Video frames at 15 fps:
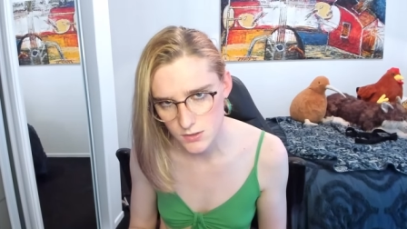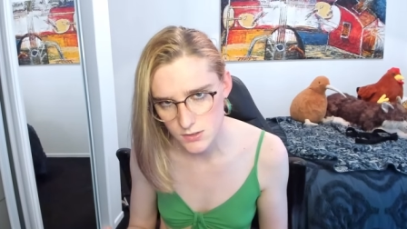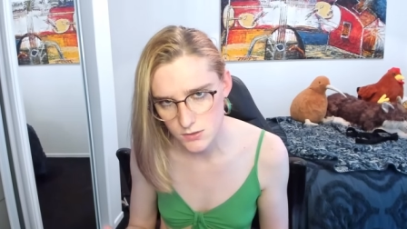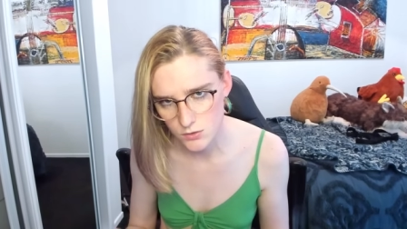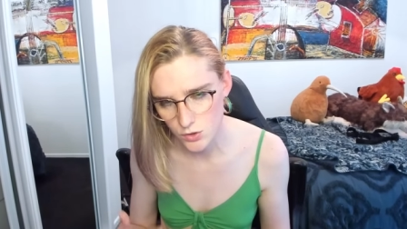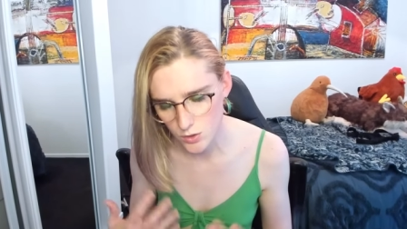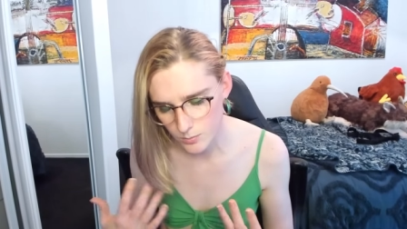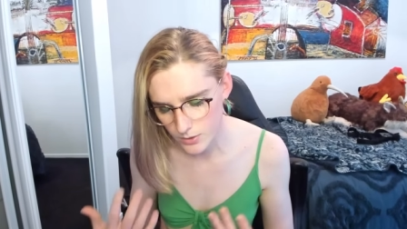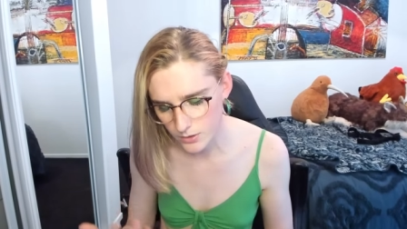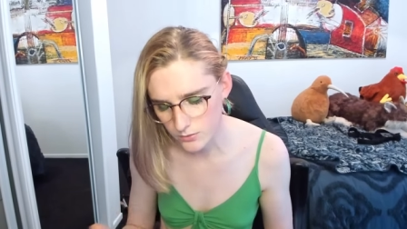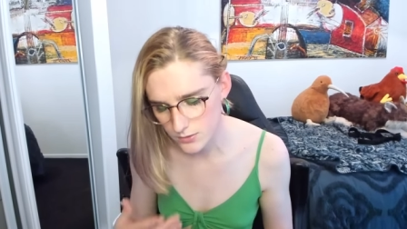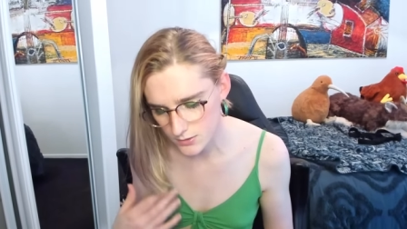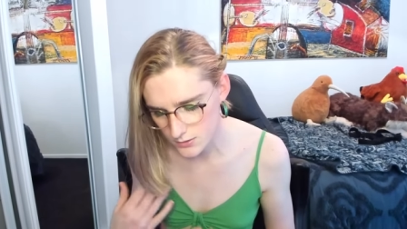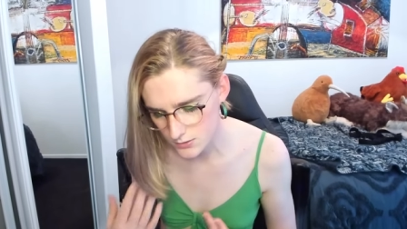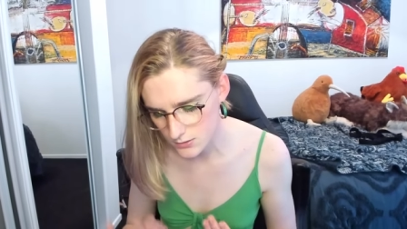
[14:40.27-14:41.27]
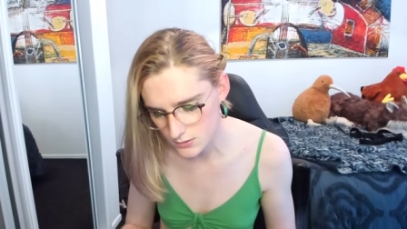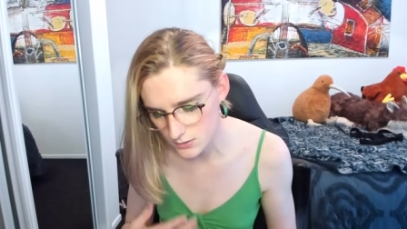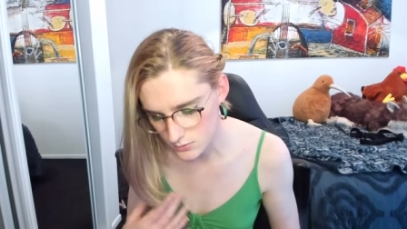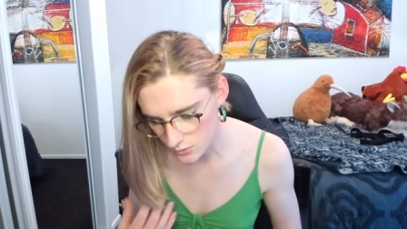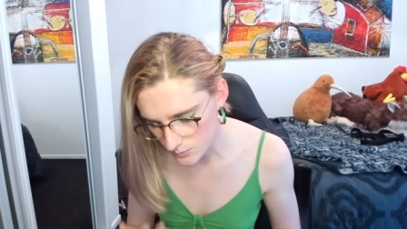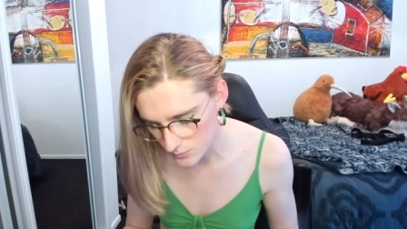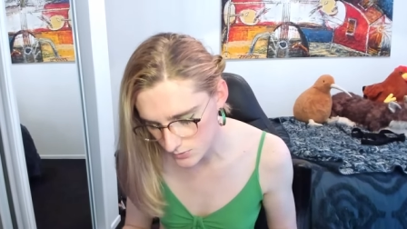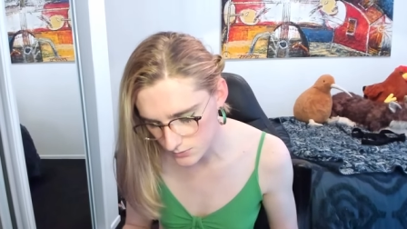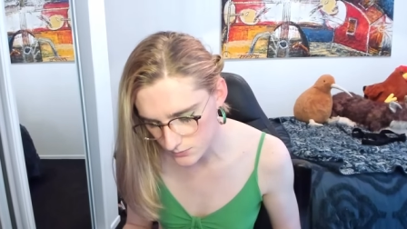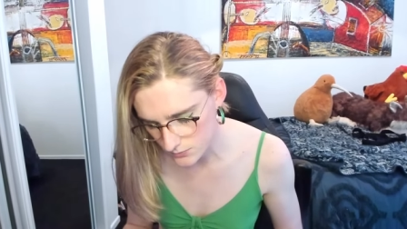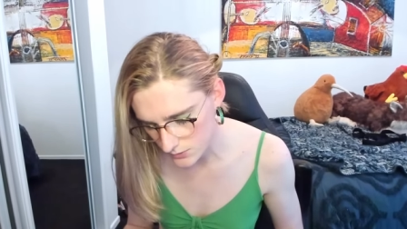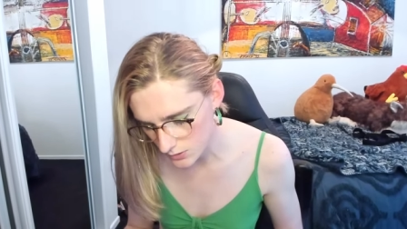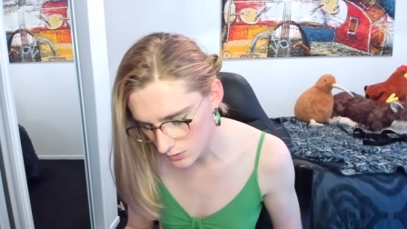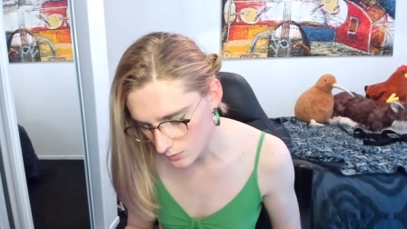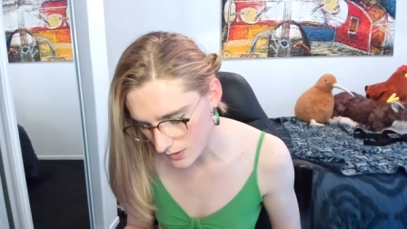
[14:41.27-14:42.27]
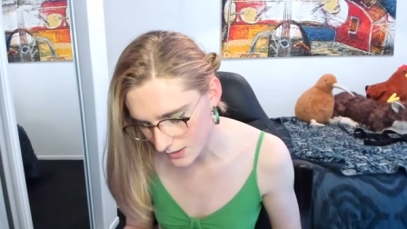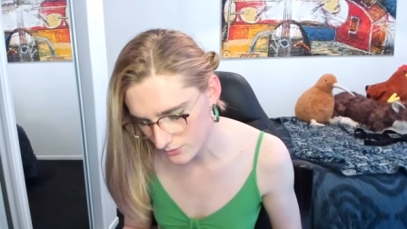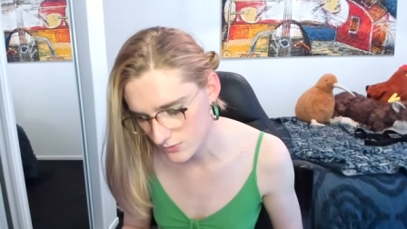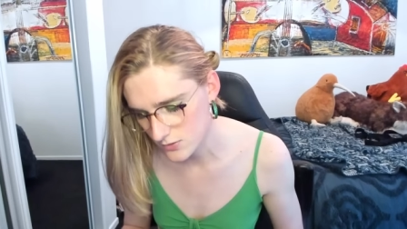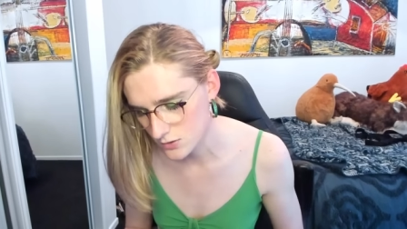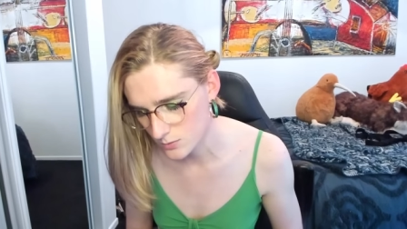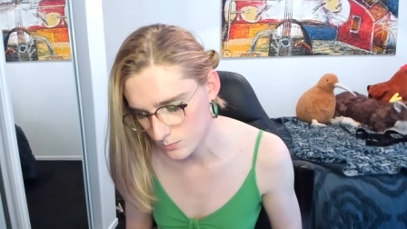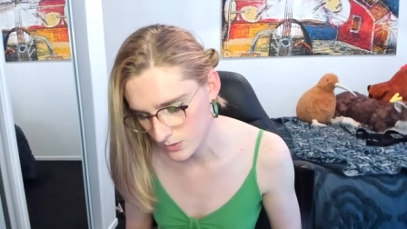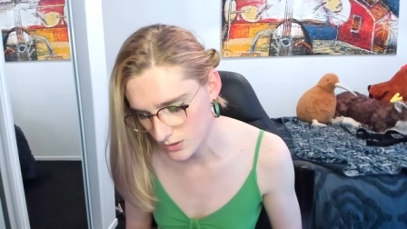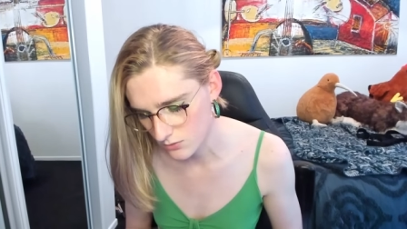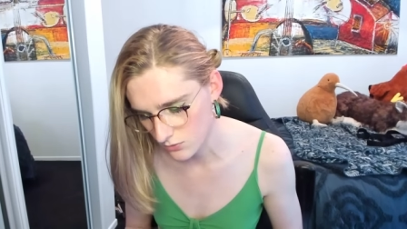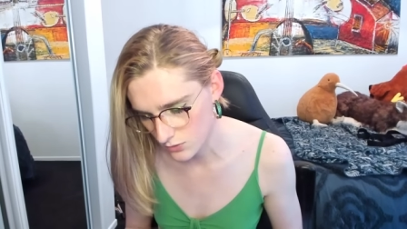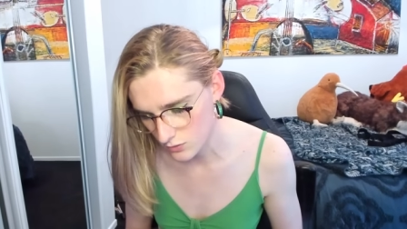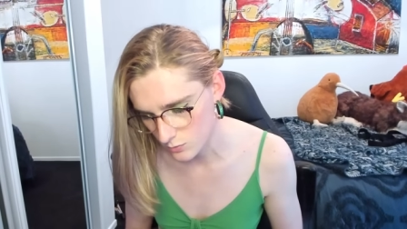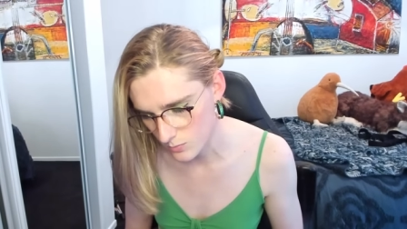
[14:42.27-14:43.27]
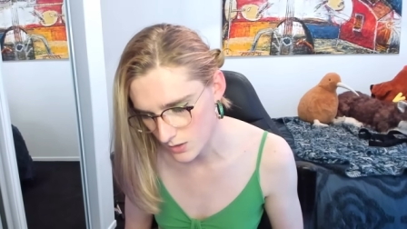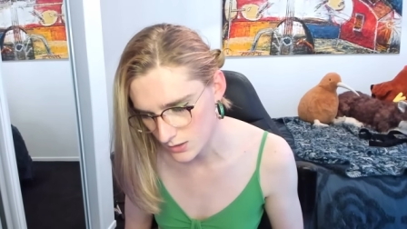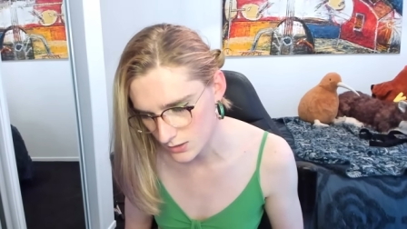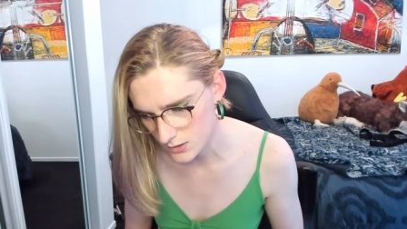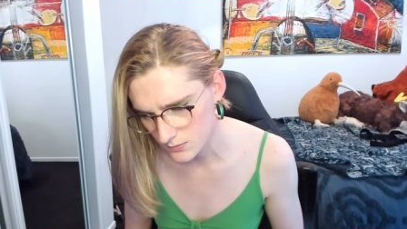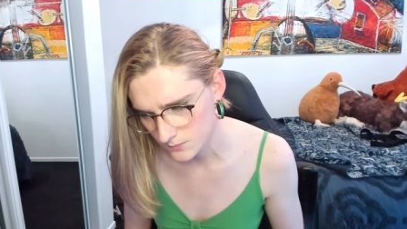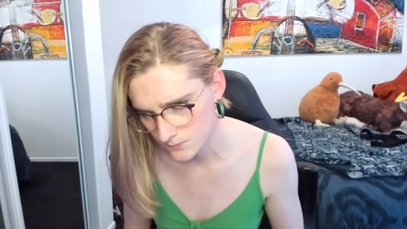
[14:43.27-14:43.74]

let's look about this in terms of, you know, how this could benefit humanity.